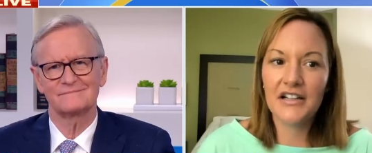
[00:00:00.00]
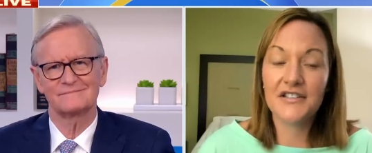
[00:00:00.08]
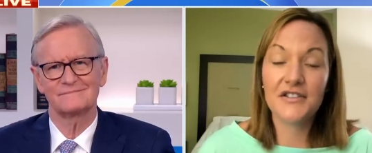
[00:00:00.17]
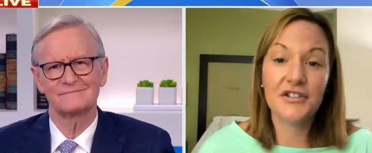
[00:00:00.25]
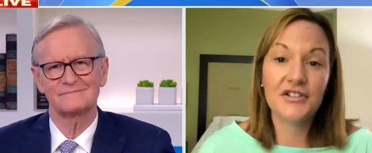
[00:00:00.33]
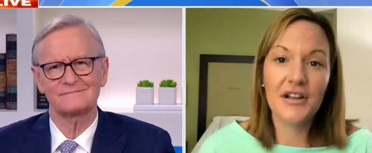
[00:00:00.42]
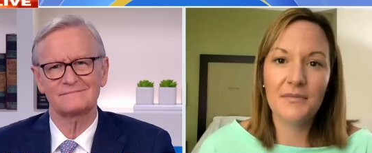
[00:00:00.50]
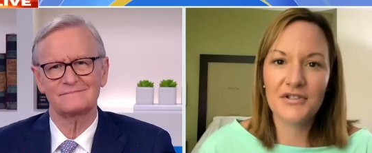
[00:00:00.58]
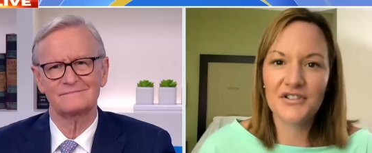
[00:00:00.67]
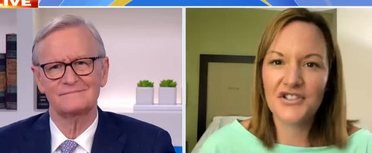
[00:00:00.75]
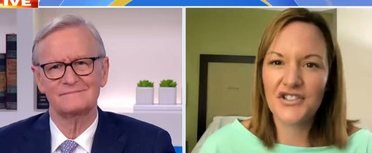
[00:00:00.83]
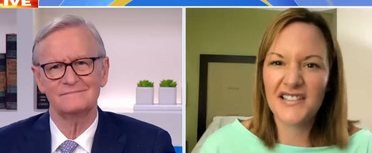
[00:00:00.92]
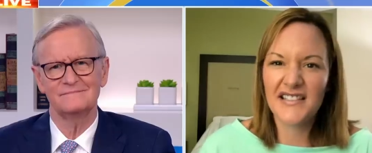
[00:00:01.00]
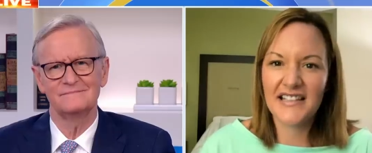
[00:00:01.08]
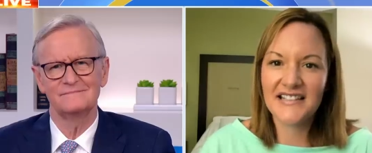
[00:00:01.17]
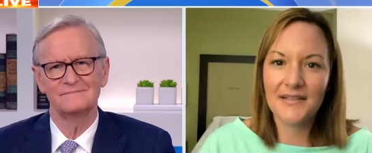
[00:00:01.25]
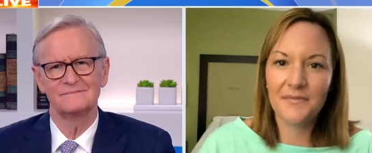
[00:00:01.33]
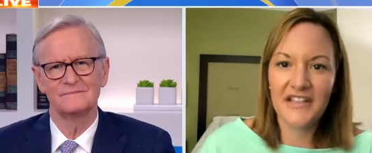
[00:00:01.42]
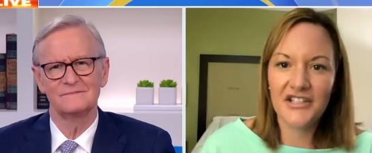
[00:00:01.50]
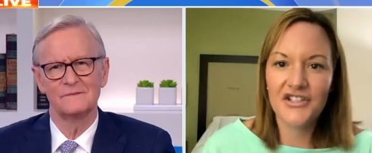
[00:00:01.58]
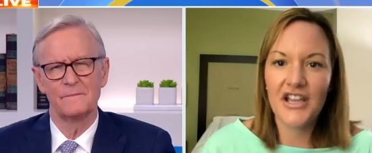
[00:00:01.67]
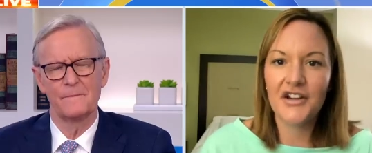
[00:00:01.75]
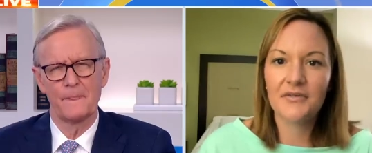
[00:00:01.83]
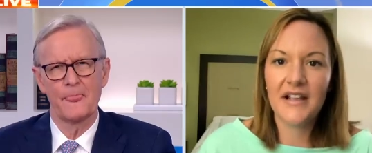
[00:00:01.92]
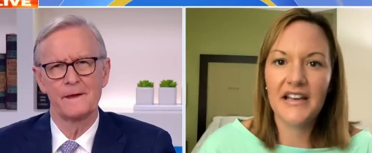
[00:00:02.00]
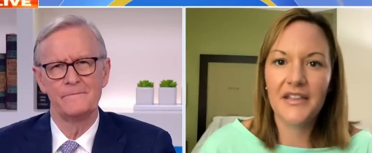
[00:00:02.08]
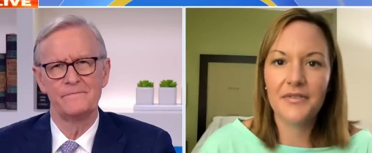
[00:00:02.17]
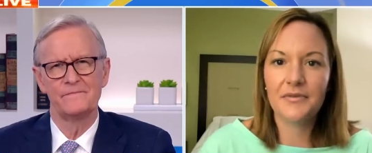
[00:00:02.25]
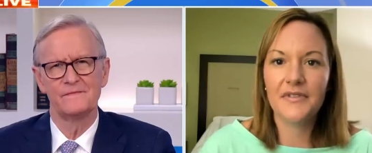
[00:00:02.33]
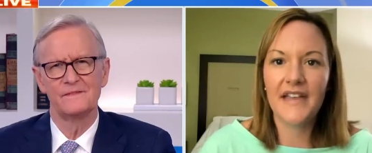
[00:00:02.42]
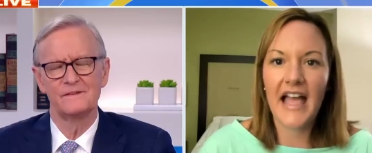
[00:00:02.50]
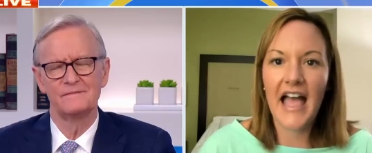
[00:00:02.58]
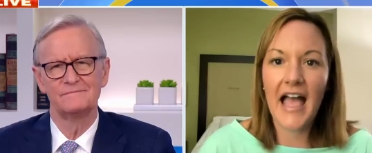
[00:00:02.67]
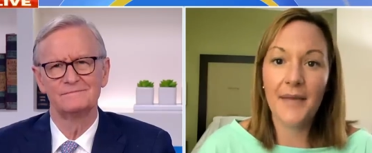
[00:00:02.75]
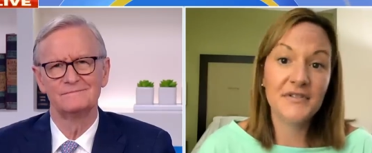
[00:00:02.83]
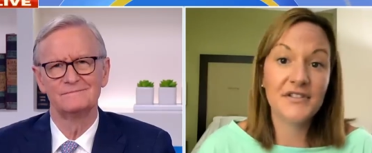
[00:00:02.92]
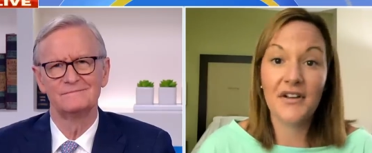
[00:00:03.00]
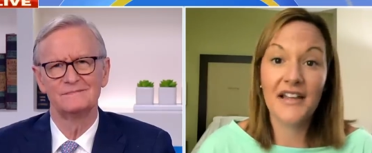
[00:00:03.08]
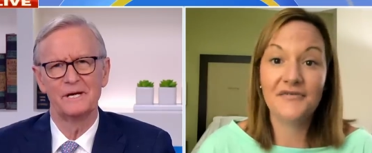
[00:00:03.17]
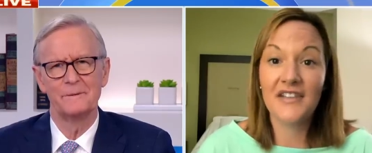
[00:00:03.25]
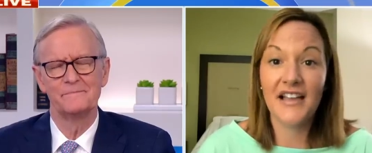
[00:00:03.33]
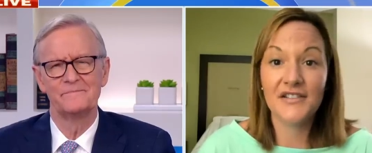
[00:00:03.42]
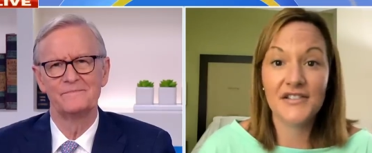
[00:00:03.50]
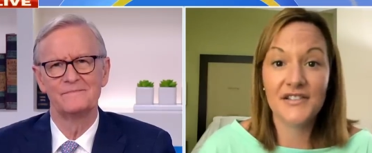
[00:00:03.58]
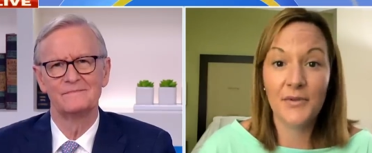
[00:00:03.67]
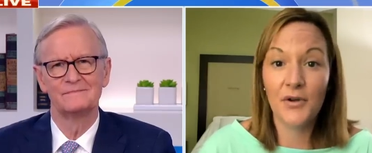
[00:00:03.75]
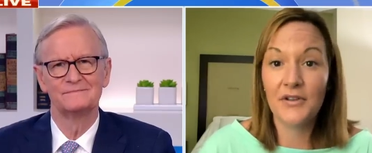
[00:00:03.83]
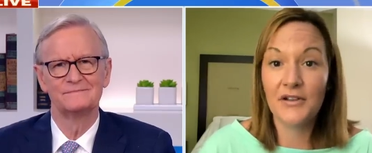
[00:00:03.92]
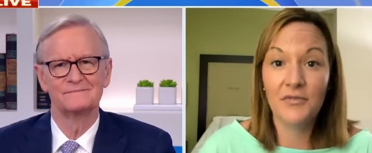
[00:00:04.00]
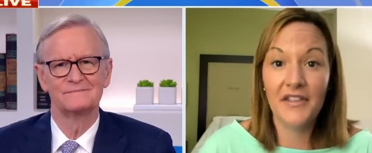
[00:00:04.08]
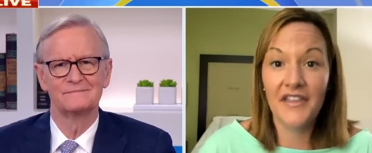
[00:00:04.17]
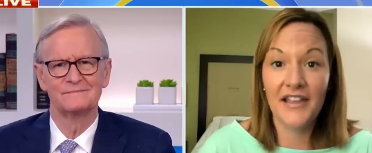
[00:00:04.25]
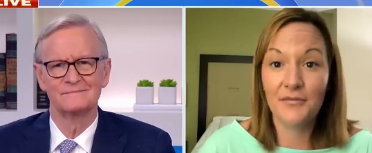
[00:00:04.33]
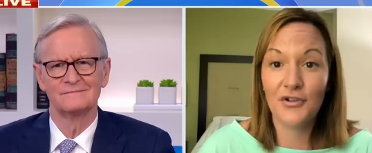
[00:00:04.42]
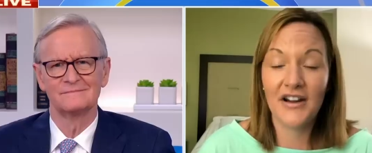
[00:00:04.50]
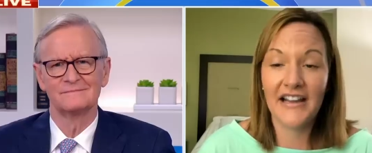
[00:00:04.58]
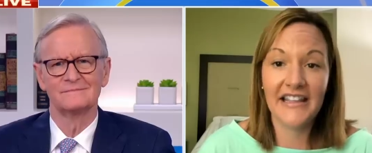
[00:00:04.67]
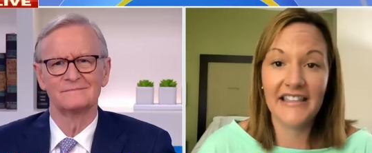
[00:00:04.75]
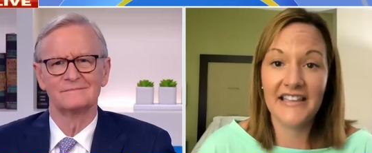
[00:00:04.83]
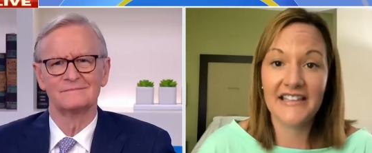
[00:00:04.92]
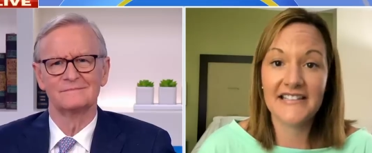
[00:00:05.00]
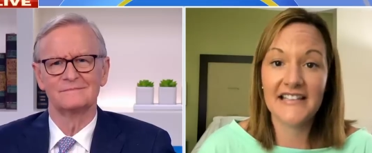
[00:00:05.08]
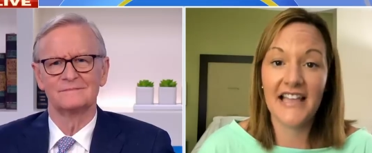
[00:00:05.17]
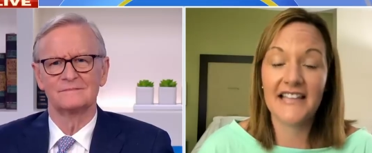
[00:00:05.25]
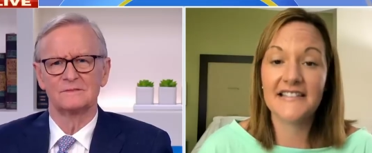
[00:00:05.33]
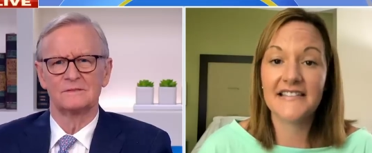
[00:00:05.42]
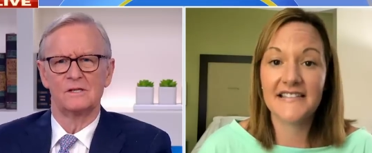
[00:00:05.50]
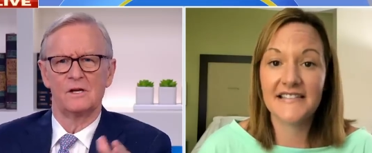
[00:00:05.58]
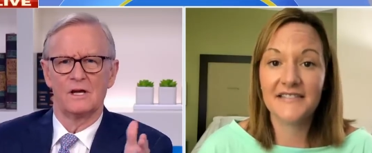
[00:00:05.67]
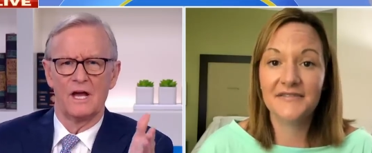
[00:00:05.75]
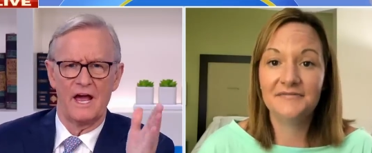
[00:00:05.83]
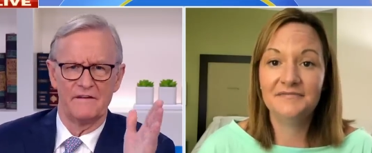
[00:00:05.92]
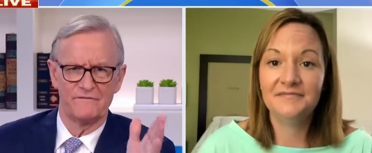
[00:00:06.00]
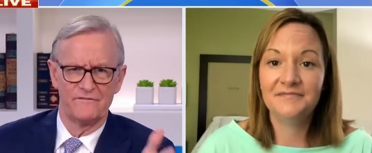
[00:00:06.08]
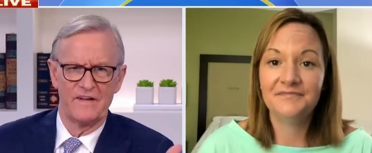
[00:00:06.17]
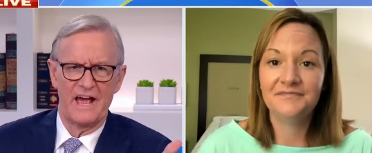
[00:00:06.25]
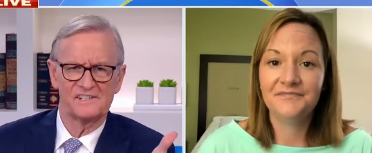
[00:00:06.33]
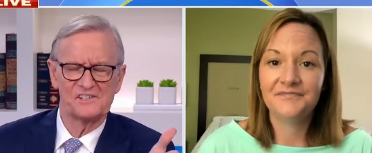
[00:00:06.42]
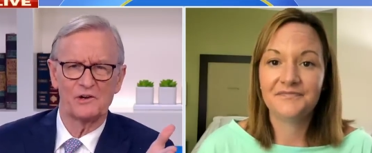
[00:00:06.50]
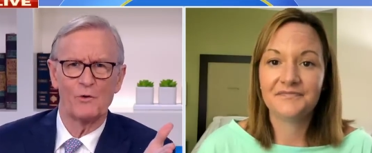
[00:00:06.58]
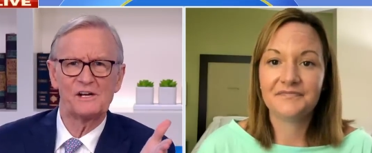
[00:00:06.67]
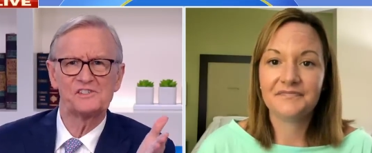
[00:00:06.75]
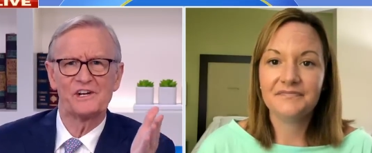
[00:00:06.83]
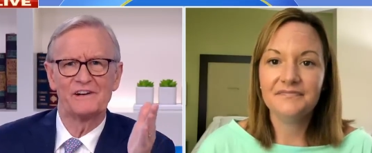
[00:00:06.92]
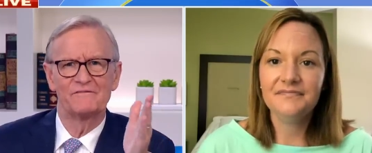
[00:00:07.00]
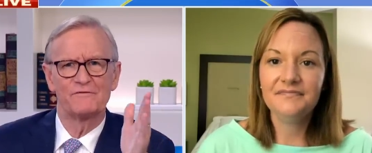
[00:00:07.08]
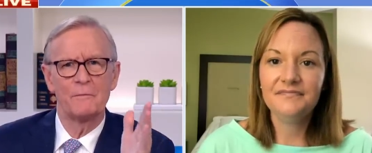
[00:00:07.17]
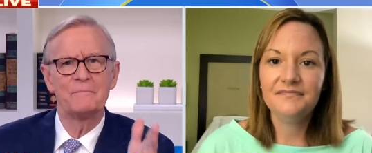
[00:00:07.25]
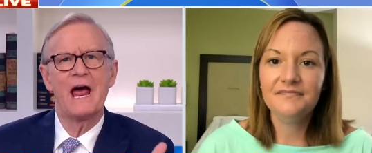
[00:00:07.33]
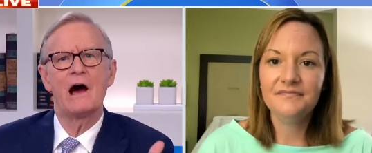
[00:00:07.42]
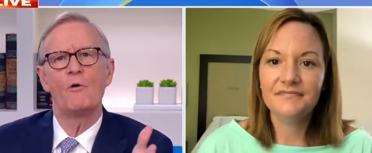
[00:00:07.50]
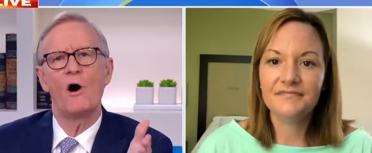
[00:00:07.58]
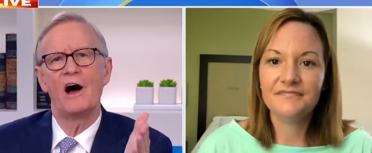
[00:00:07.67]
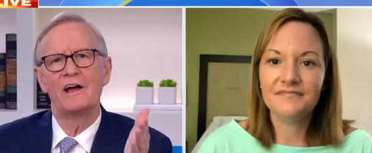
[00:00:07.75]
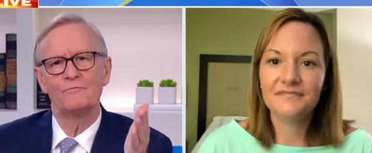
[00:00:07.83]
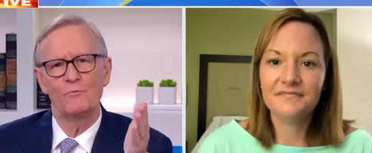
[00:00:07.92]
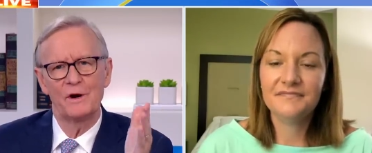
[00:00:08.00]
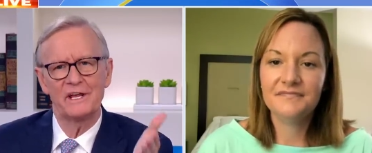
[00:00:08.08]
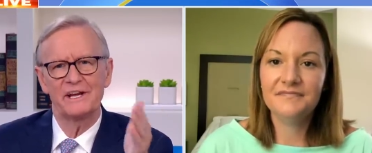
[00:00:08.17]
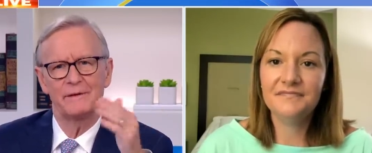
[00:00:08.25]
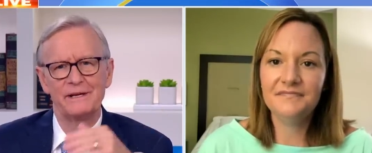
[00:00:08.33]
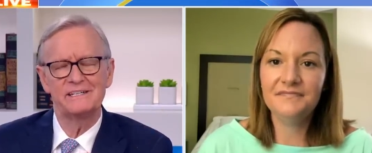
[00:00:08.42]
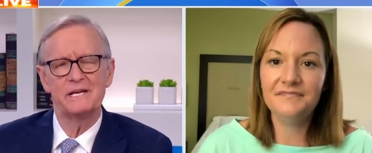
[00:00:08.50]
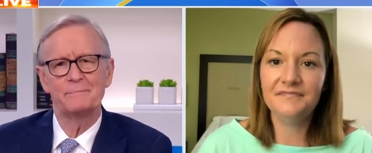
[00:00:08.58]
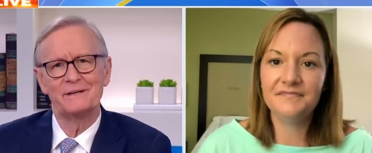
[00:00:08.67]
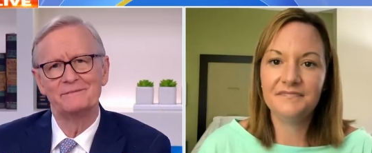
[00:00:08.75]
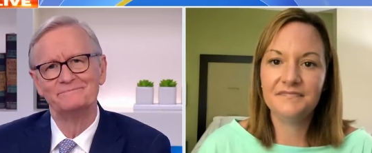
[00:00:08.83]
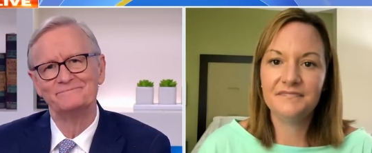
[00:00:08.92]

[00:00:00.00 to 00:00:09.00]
Speaker 1: because their number is just like something generated through the app. So yep. I've not spoken with him or anything since.
Speaker 2: At exit question from now on, what are you going to be tipping?